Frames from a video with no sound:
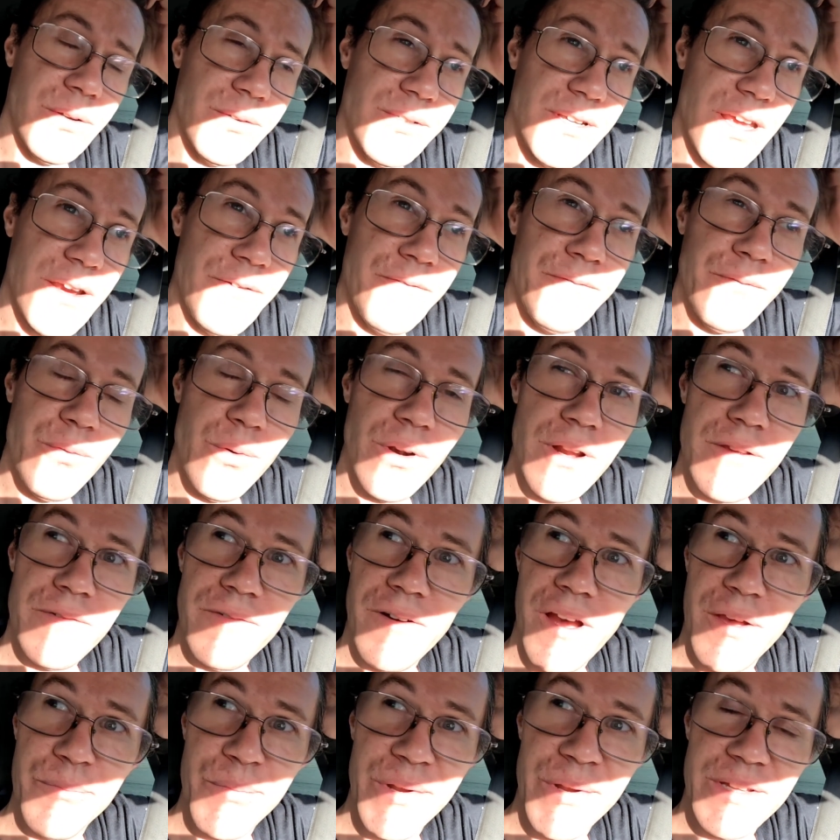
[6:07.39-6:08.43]
It'll take
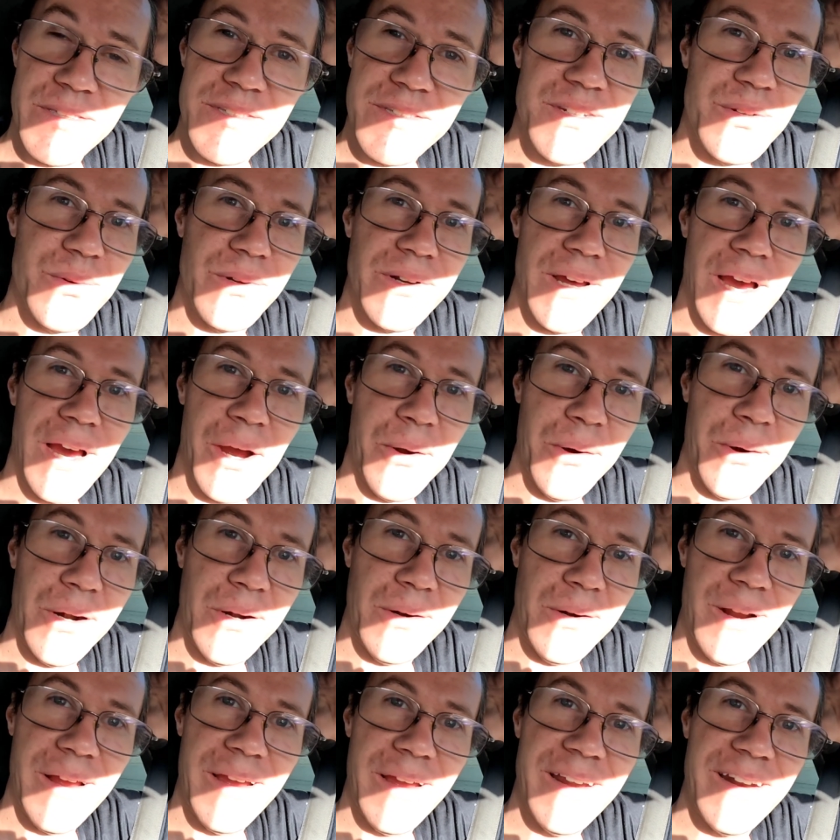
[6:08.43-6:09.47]
45 minutes to an
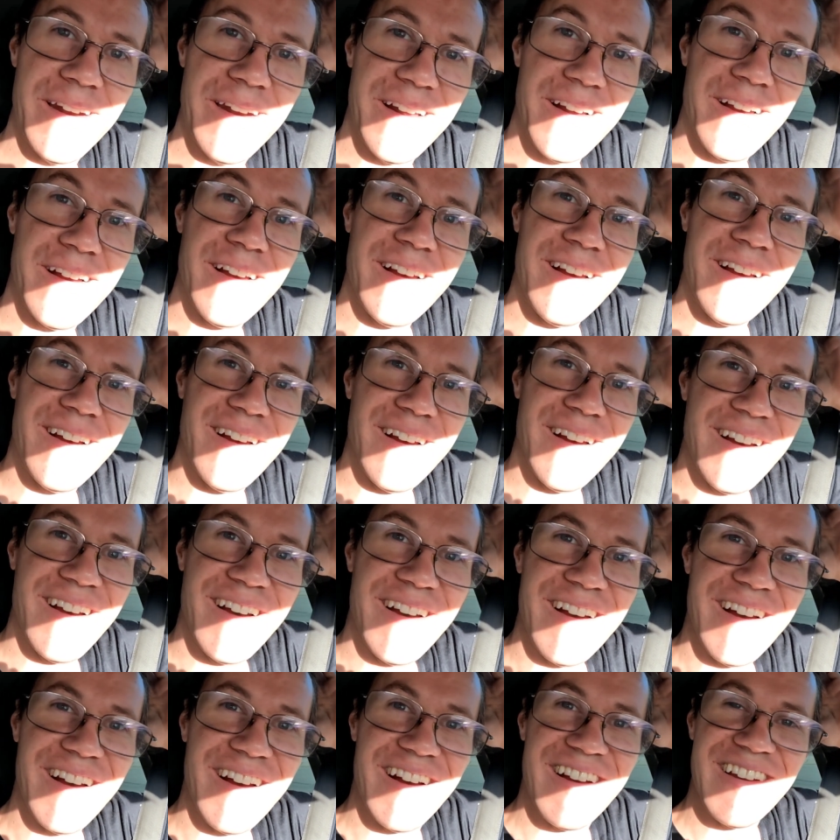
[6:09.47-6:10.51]
hour, right?
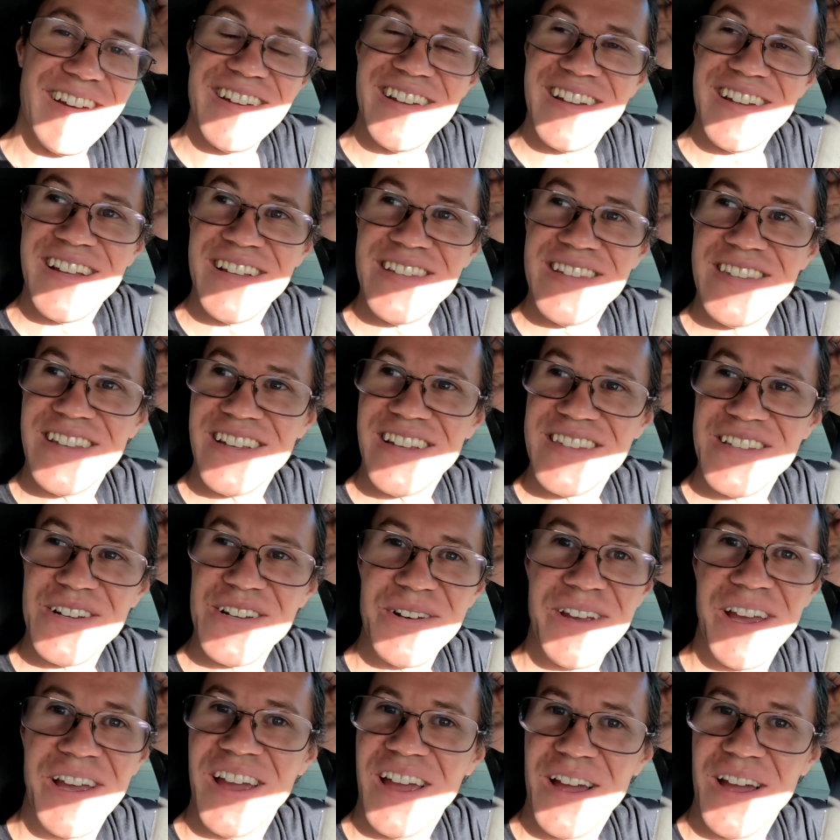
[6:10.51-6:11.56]
It's
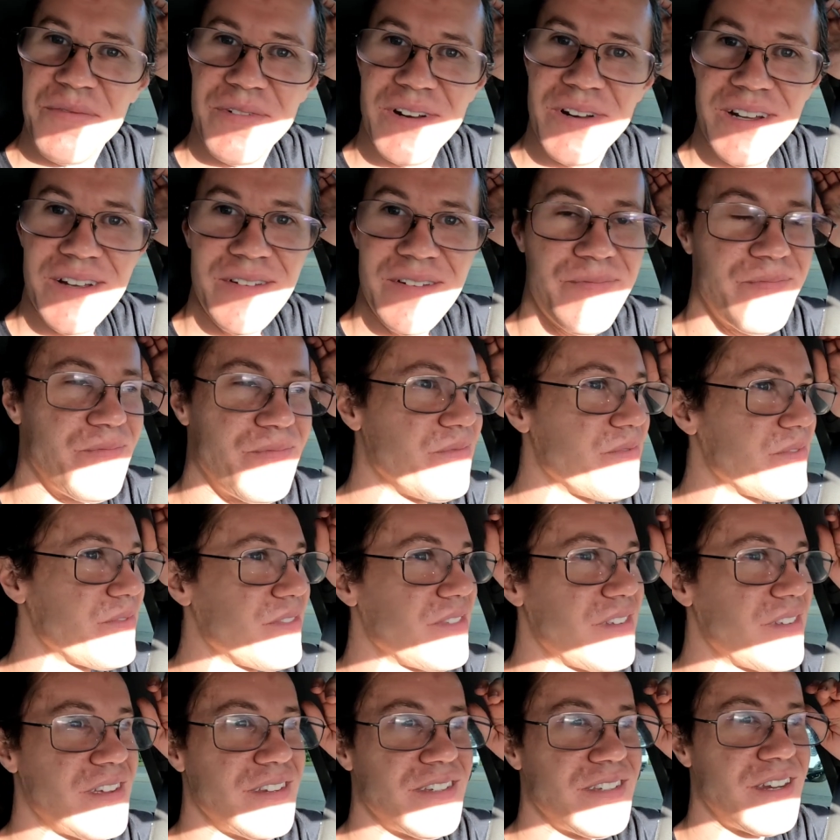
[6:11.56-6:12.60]
okay, I'm gonna,
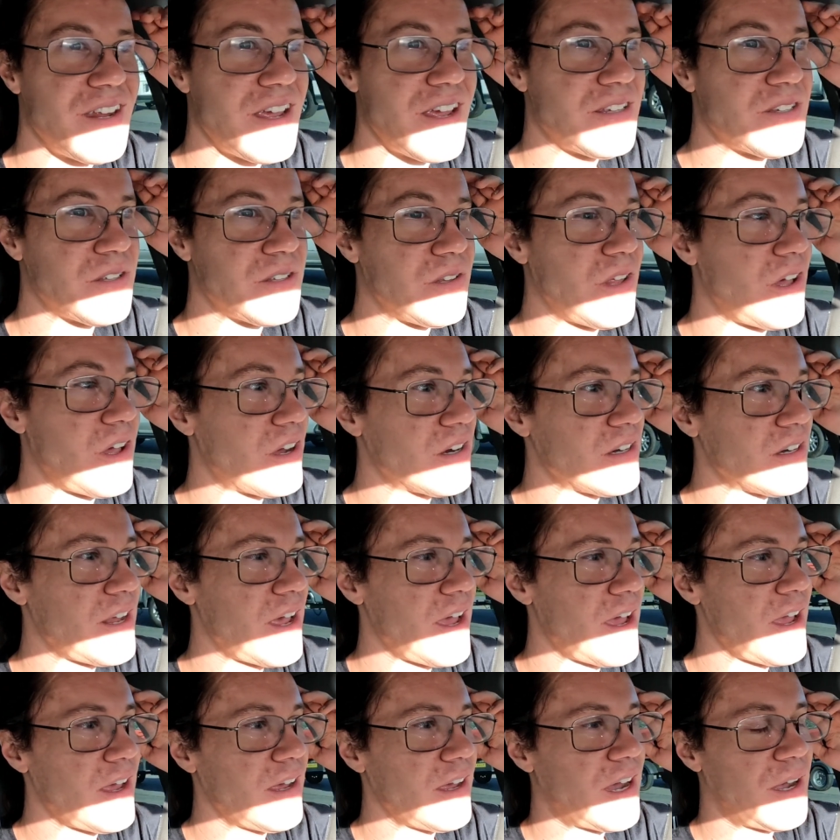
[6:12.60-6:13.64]
today is a long
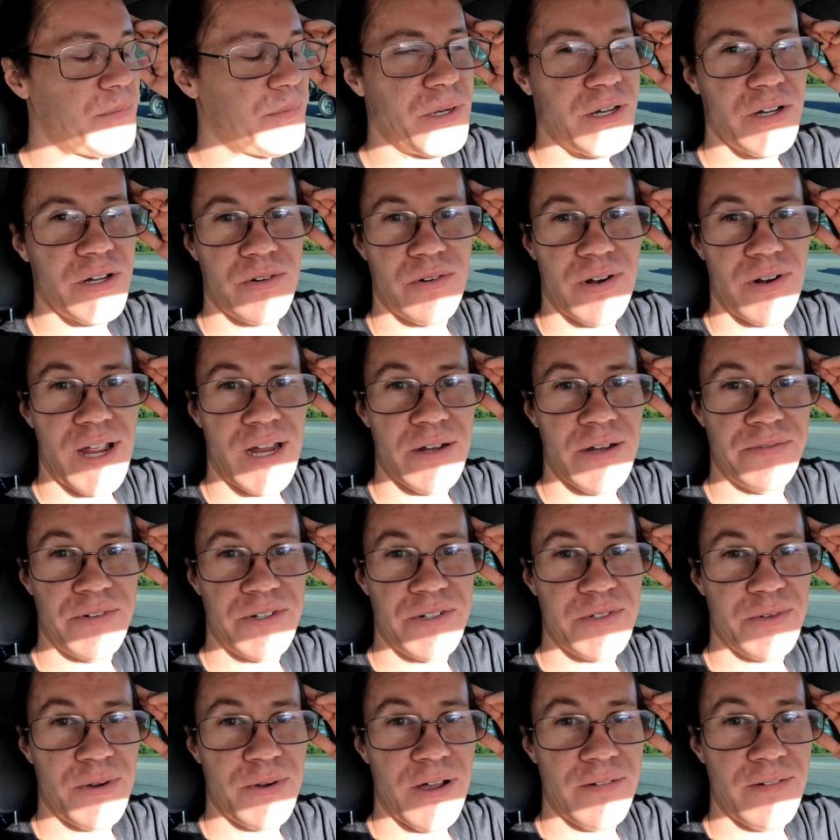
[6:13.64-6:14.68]
day. I'm gonna grind
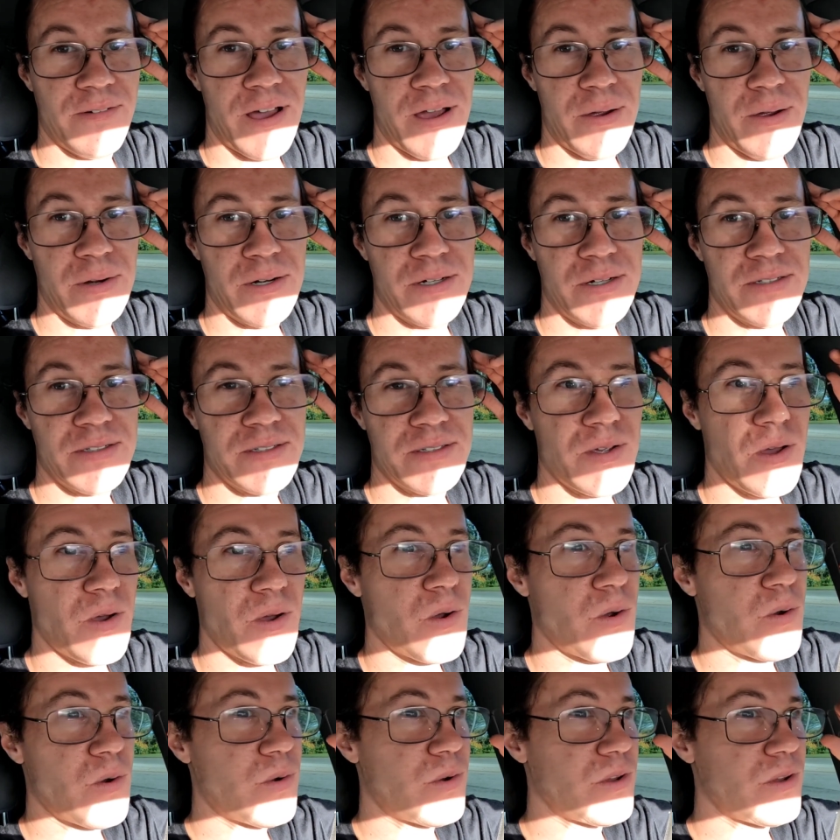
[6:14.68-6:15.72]
for 12 hours,
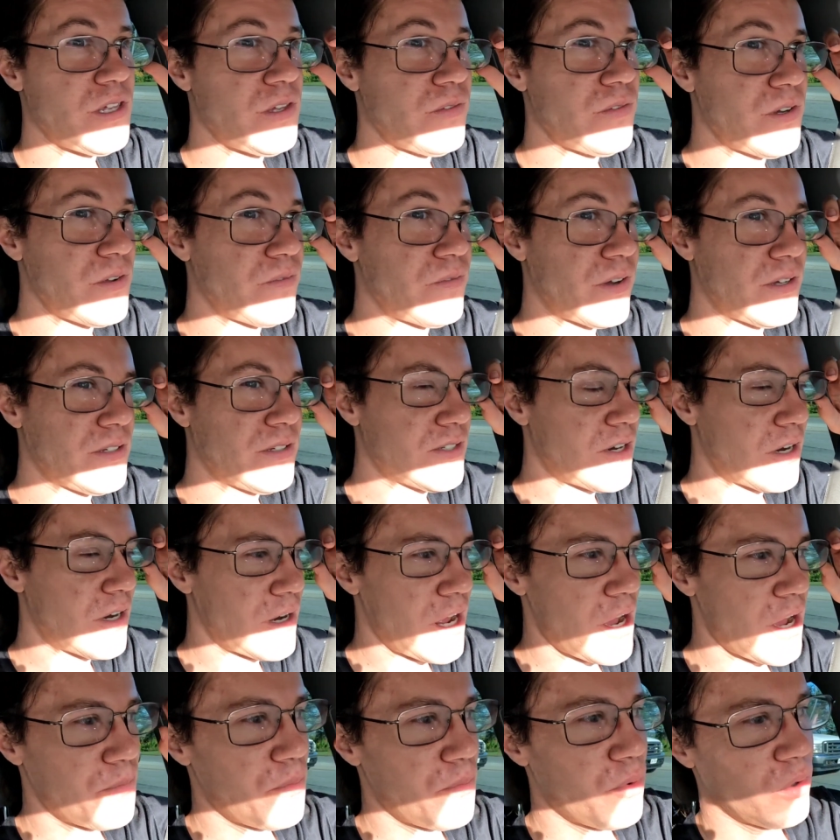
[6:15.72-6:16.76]
so even if I
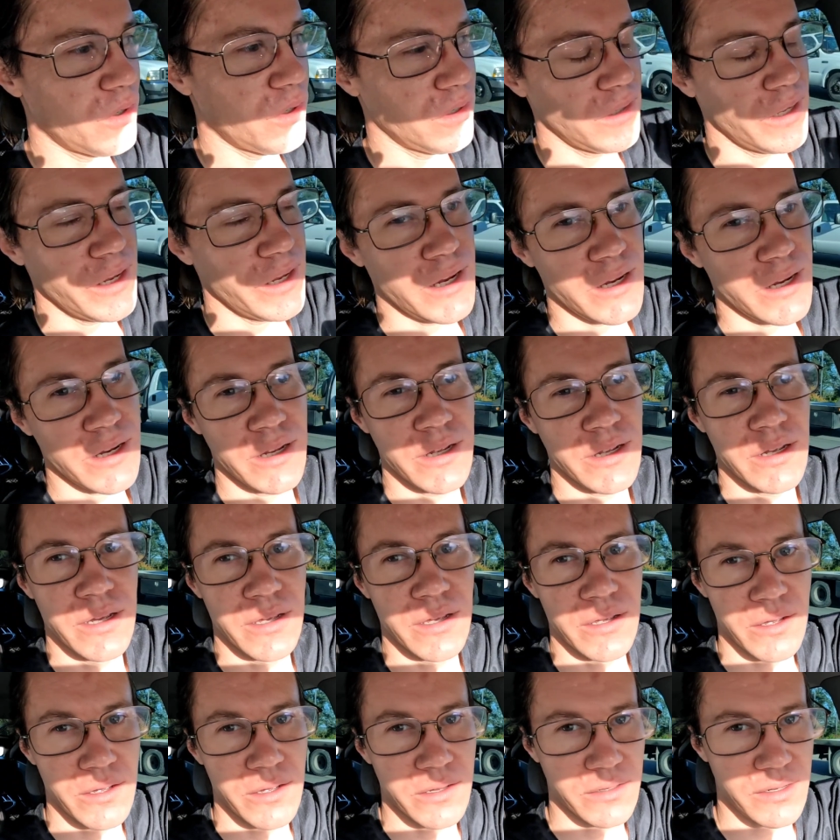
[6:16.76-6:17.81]
start out poorly,
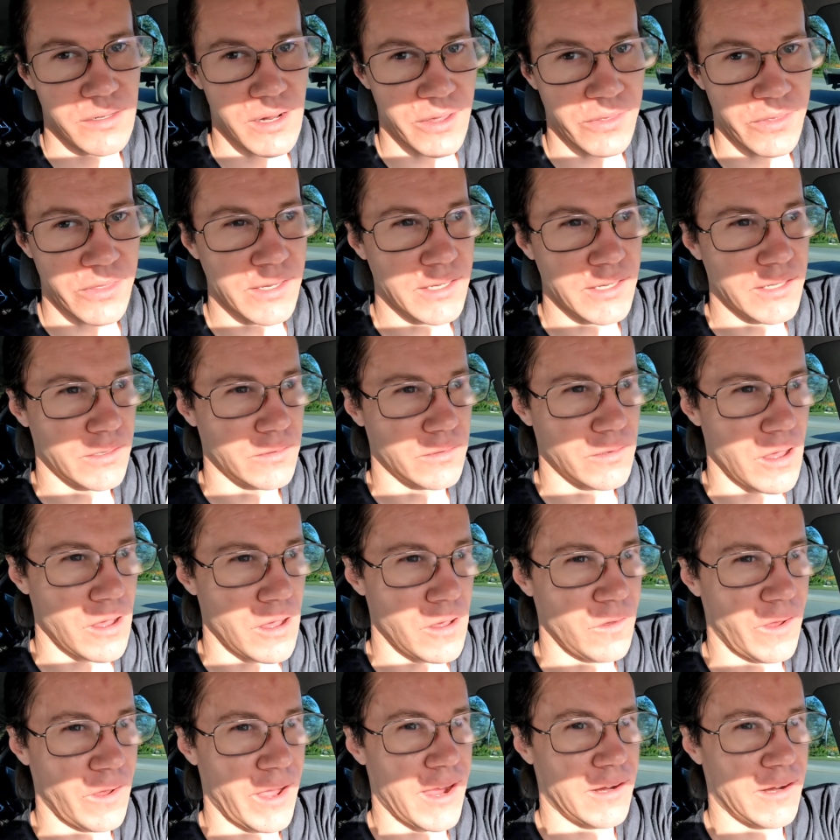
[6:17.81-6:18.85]
I think it'll
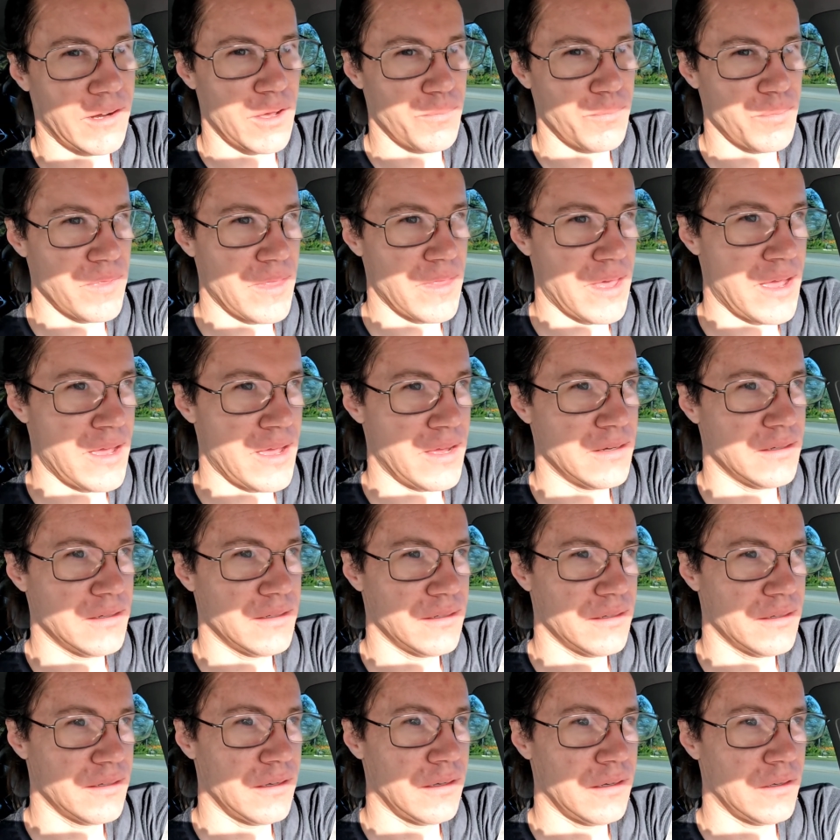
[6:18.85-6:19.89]
all add up in the
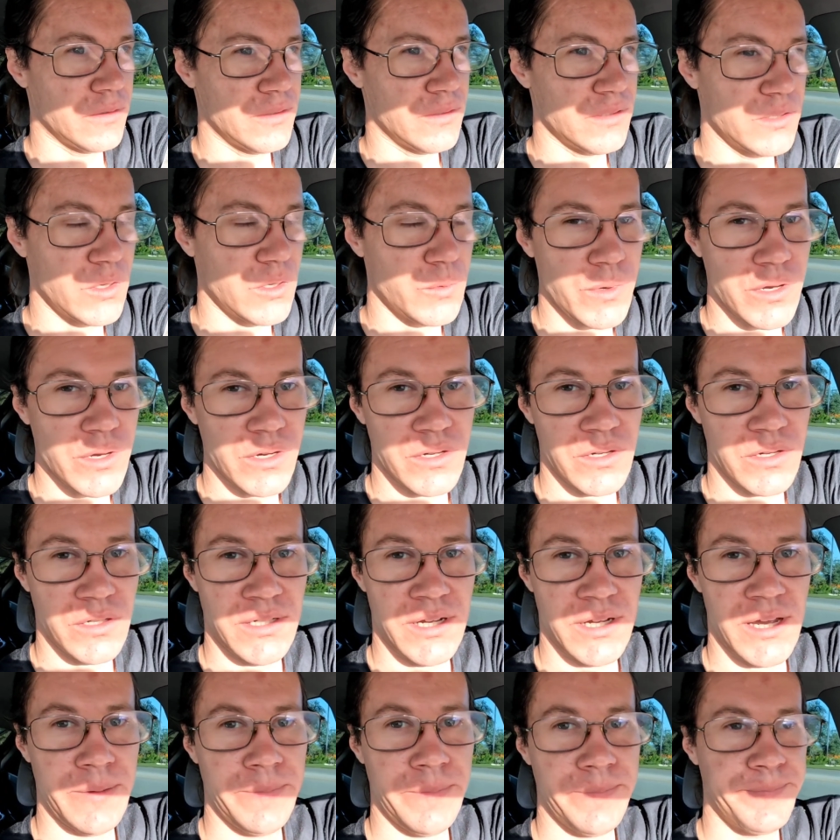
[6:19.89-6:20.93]
end. It'll still be a
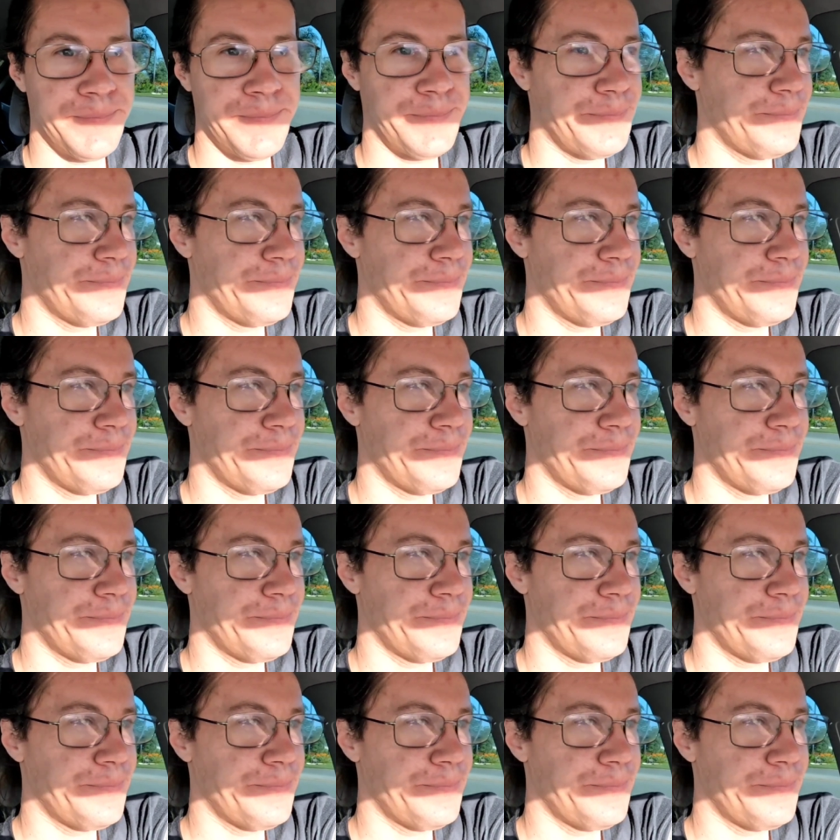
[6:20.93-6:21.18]
good day.